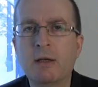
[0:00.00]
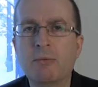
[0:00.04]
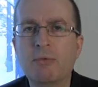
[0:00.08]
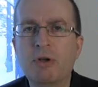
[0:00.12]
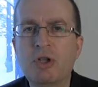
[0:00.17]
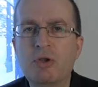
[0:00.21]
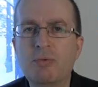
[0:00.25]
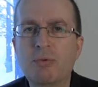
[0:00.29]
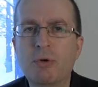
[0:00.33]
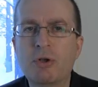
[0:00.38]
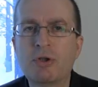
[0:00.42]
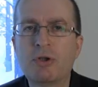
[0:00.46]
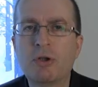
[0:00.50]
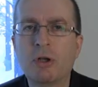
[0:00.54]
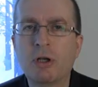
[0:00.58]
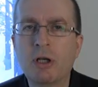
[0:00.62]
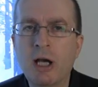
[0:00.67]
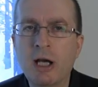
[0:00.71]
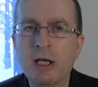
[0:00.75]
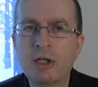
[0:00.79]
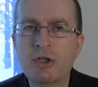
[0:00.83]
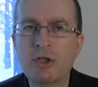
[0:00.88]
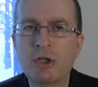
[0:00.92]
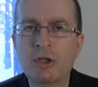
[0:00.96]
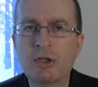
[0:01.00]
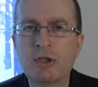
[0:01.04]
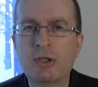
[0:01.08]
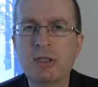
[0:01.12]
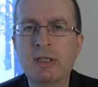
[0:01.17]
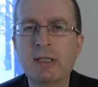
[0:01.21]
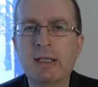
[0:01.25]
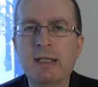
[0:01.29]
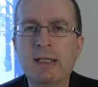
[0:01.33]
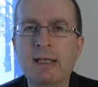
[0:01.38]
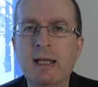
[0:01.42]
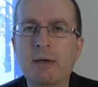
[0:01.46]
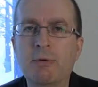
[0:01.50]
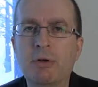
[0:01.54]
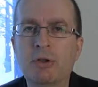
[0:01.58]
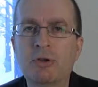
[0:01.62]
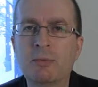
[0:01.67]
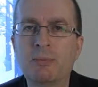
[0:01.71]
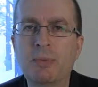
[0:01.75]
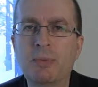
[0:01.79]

which was the largest in our